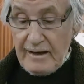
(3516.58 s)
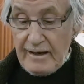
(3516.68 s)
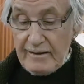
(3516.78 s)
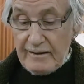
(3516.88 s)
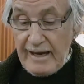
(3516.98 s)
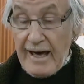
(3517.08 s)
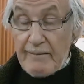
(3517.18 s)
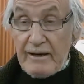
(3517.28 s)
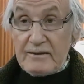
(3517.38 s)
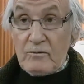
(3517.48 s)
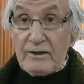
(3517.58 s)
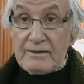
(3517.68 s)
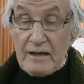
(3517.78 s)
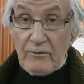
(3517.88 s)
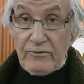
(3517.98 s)
And the Hamites went
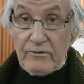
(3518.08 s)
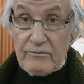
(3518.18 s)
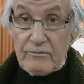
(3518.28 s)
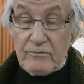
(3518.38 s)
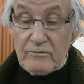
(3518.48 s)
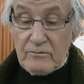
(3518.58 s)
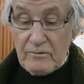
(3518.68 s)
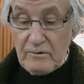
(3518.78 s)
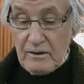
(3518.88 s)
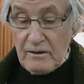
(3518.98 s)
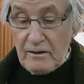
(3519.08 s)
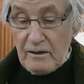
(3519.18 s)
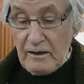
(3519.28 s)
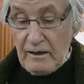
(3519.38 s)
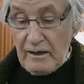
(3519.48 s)
south.
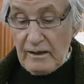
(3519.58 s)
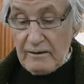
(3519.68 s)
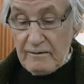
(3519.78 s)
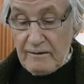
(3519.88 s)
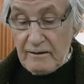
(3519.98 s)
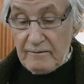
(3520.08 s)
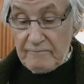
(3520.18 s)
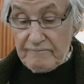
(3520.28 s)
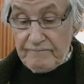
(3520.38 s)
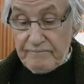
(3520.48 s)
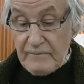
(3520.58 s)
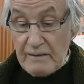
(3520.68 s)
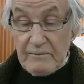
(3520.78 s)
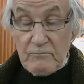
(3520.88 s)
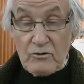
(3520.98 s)
And
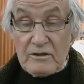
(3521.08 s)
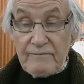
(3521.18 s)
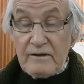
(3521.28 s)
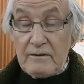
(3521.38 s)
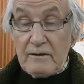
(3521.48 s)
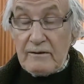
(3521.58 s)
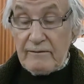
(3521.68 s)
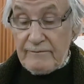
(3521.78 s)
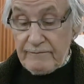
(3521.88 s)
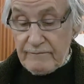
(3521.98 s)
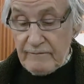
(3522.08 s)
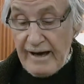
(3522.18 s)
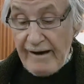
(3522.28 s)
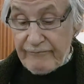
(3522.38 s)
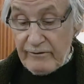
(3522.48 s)
most of
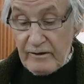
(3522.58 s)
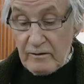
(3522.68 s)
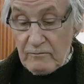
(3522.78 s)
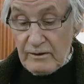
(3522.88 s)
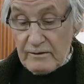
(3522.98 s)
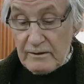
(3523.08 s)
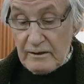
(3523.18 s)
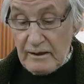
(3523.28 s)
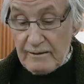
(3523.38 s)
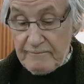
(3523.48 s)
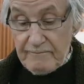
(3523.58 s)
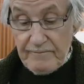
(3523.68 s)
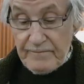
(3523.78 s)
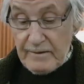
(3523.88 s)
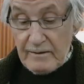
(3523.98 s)
Africa went
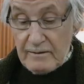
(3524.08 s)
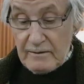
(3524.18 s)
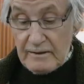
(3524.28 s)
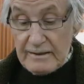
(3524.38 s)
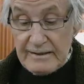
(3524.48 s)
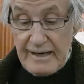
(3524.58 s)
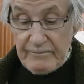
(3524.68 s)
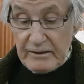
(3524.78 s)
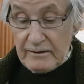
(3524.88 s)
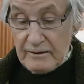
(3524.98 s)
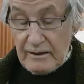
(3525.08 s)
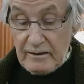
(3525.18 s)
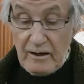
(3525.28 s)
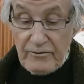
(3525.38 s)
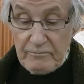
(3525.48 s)
Islamic
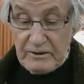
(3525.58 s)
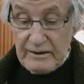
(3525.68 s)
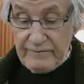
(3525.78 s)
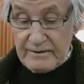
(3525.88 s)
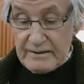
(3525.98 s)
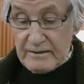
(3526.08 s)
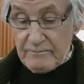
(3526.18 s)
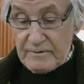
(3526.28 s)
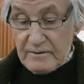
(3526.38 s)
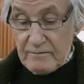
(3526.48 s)
and other belief systems.